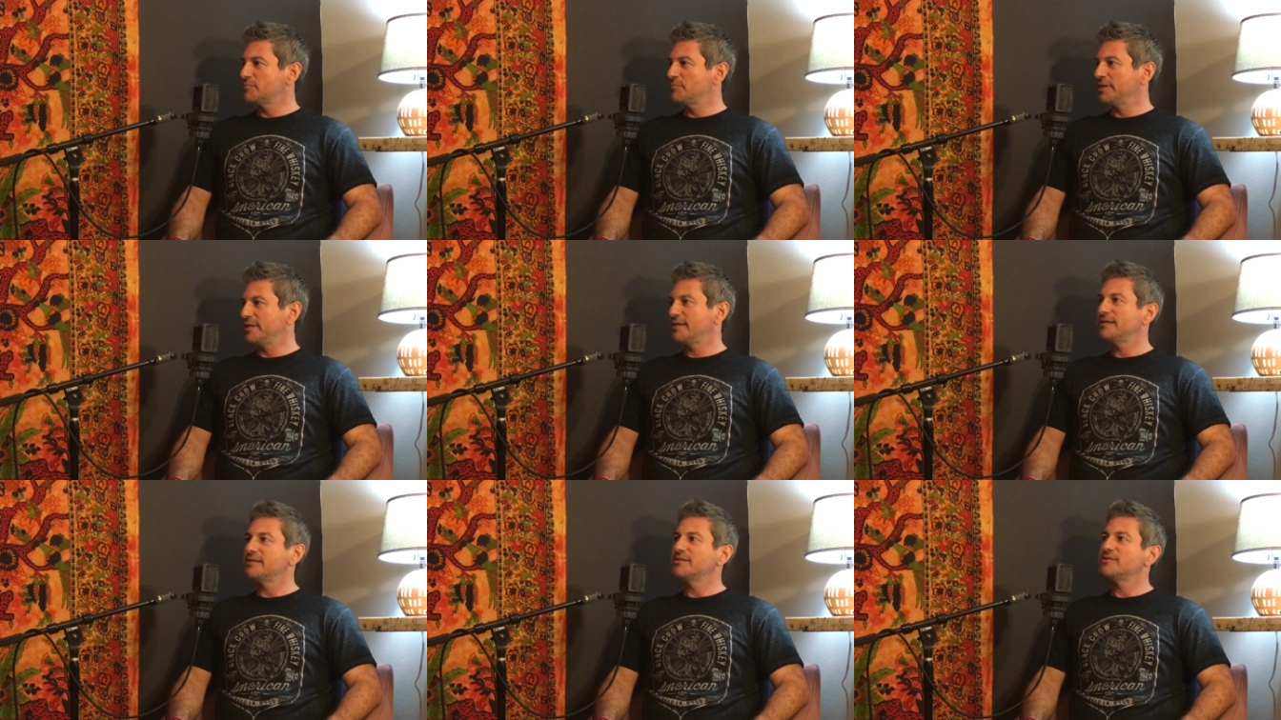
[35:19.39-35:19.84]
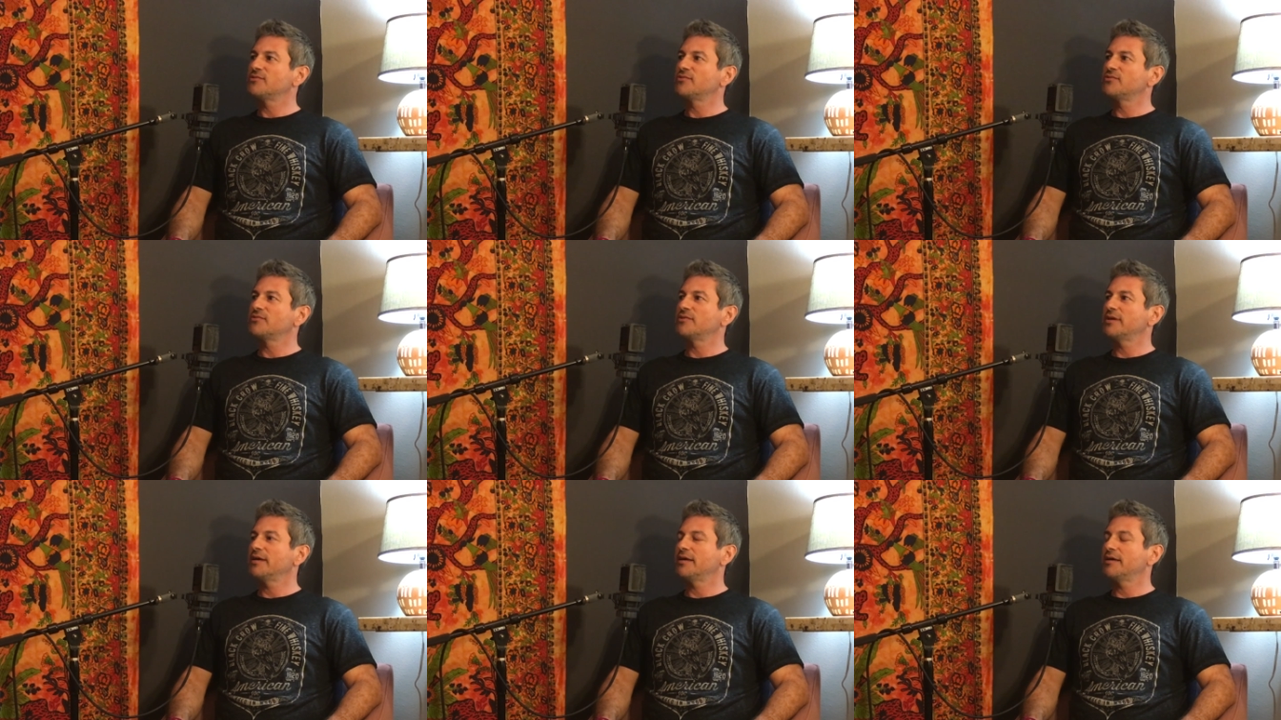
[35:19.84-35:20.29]

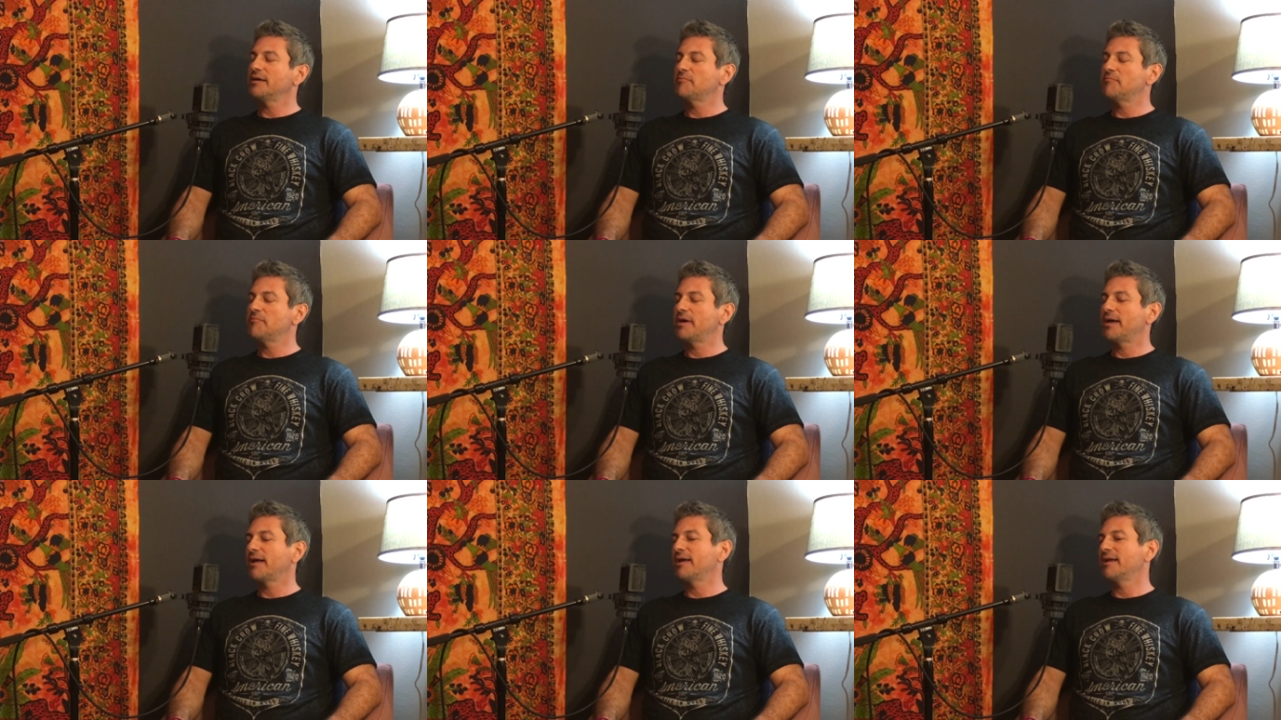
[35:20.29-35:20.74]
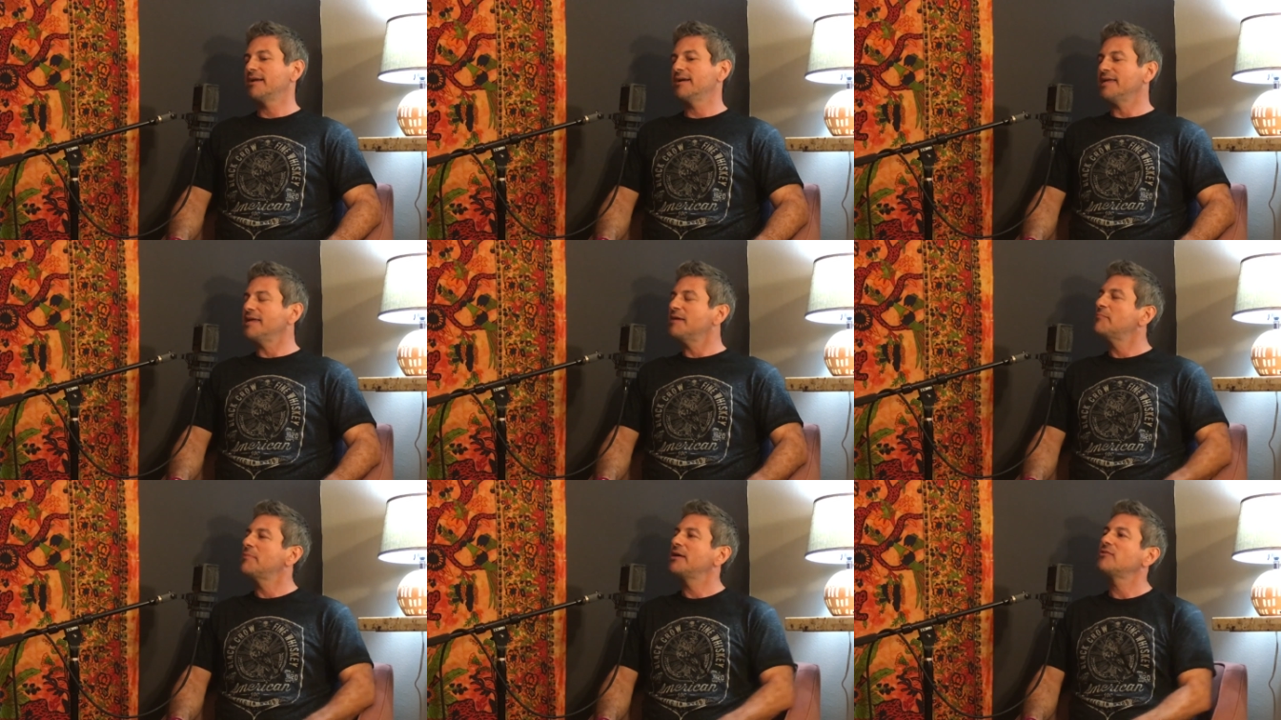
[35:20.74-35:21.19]
because I got an
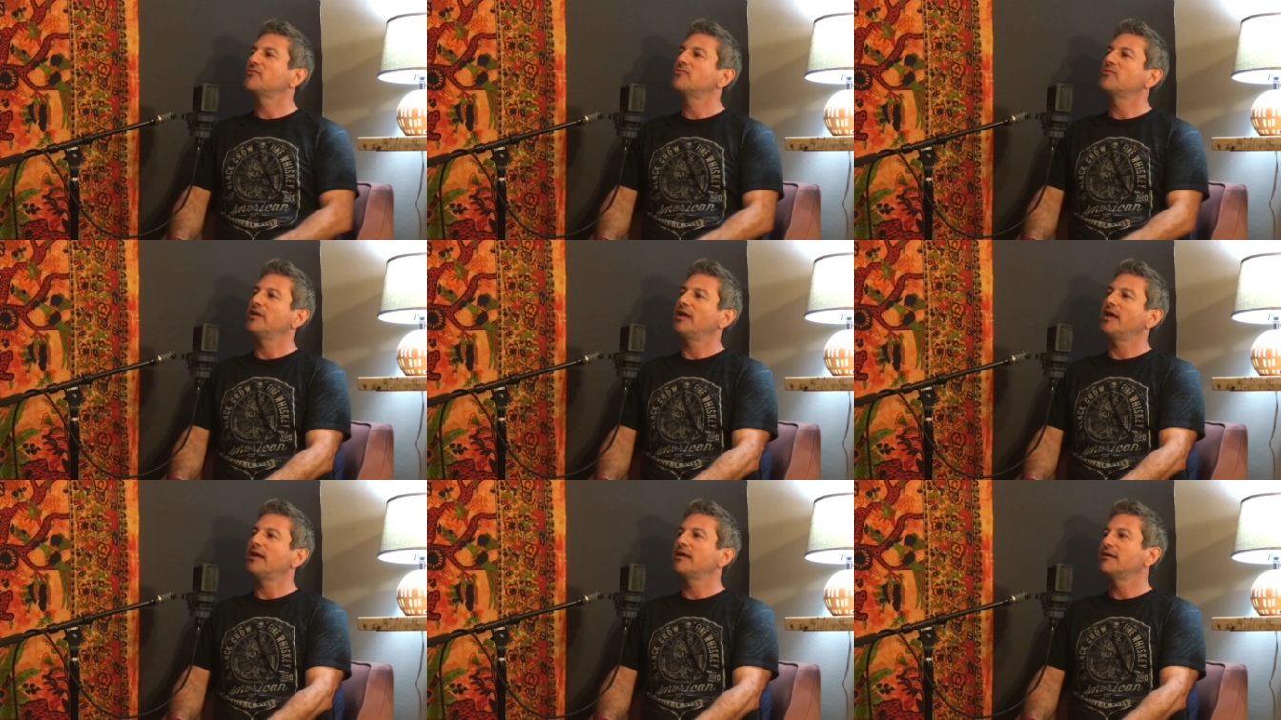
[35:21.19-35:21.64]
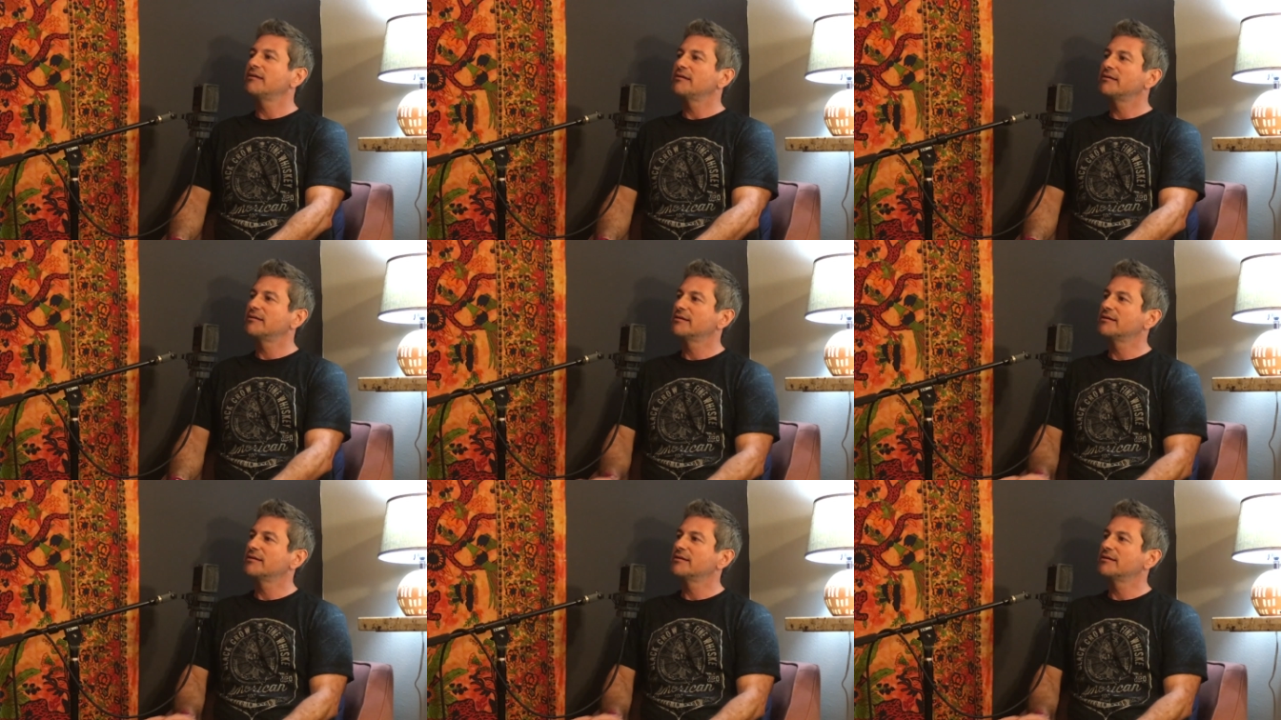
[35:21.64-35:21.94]
email today